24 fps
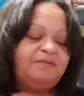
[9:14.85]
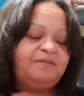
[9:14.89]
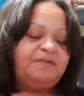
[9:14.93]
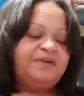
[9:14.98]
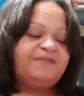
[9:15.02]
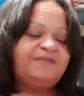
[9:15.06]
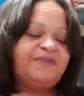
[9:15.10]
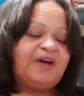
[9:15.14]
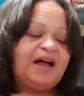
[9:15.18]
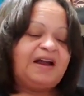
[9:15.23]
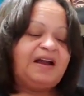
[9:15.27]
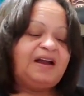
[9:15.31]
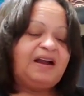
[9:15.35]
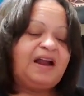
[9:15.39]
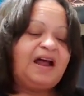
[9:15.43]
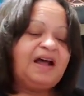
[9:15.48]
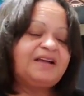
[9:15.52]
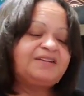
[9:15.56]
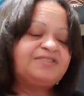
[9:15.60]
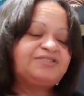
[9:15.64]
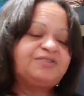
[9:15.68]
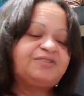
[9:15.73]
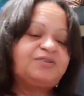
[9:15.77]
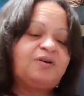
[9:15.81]

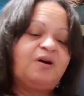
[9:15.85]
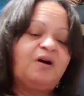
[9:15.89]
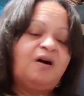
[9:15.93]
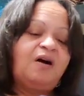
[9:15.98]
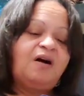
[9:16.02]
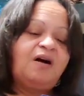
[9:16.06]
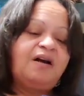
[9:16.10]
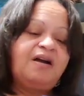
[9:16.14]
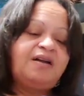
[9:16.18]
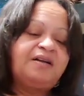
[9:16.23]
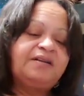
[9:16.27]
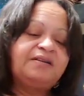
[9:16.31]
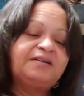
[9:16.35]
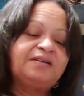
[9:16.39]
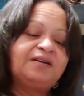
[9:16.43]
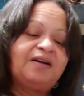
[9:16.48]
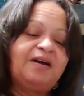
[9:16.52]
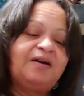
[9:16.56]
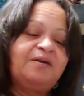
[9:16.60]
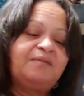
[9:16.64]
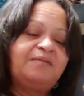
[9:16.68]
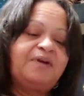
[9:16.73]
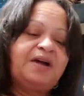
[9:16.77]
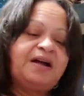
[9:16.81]
Revitalize your heart.
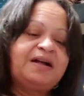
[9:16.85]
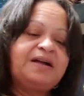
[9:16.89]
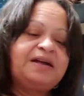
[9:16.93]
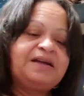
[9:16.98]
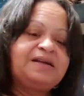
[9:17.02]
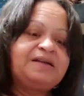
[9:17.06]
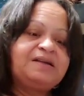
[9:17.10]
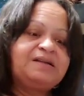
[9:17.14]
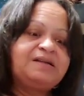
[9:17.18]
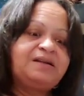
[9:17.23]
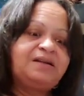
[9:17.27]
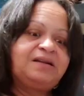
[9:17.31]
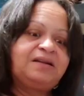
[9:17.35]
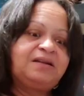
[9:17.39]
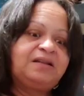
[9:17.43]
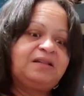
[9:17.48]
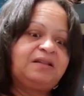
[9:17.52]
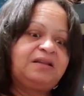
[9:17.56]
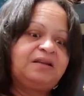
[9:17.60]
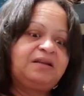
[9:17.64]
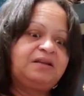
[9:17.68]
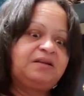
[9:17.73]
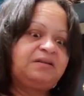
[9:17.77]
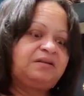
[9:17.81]
All right, look
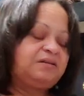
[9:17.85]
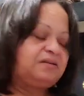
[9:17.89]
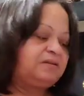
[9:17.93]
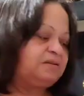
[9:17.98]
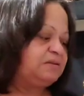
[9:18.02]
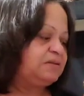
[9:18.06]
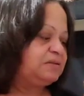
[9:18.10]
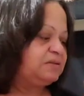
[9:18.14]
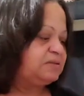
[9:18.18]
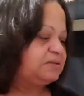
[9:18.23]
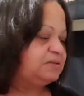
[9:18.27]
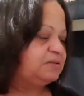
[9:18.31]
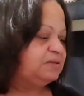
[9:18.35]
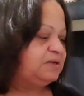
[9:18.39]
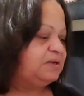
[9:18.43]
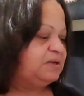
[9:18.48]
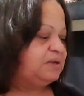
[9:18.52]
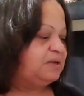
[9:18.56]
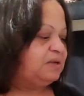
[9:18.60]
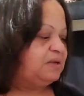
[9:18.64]
at this.